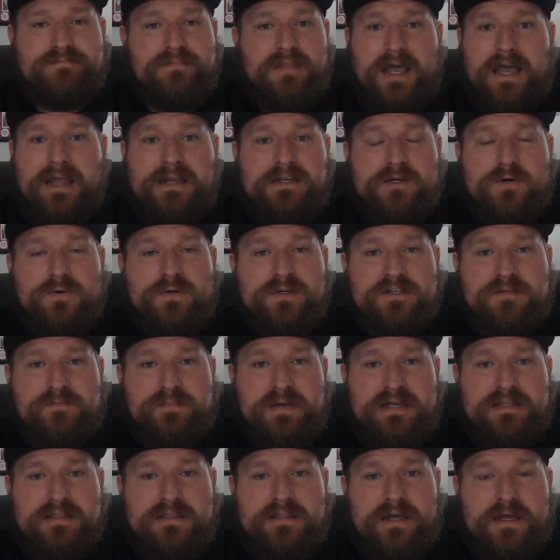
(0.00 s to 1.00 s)
I don't
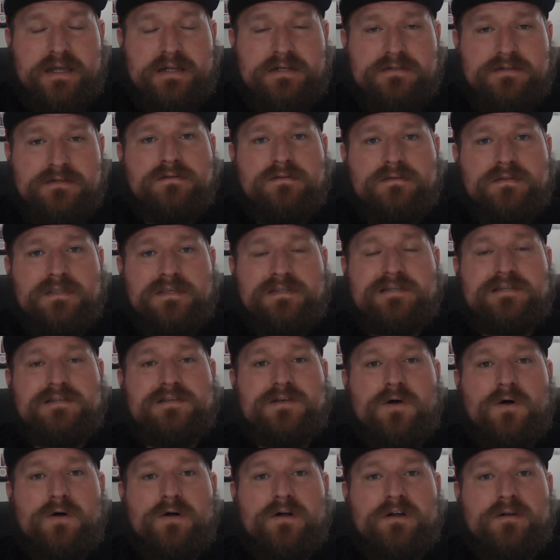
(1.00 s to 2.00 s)
expect that. This is
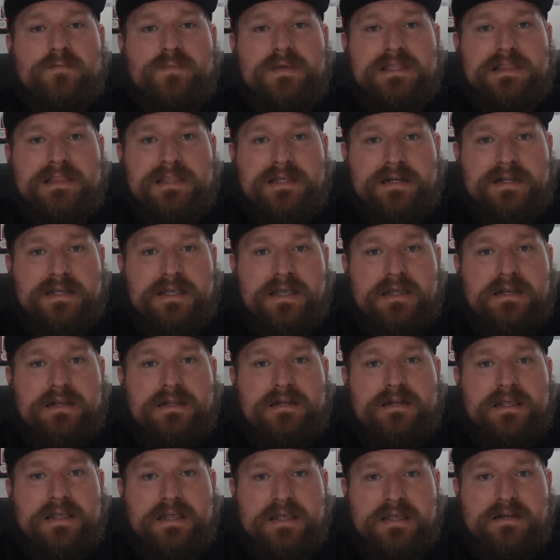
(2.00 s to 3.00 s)
all going to be litigated
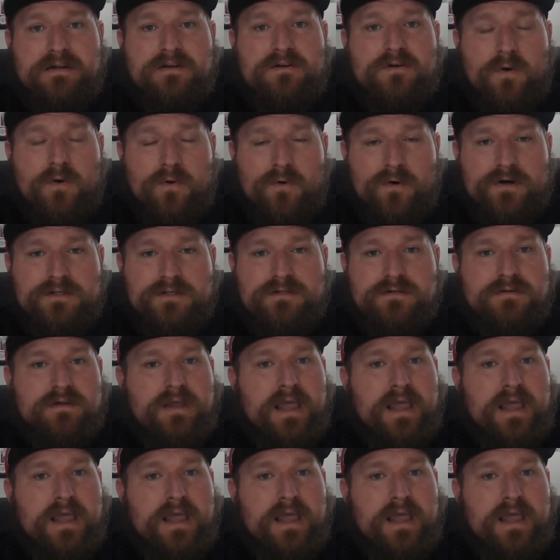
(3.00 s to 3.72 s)
in court,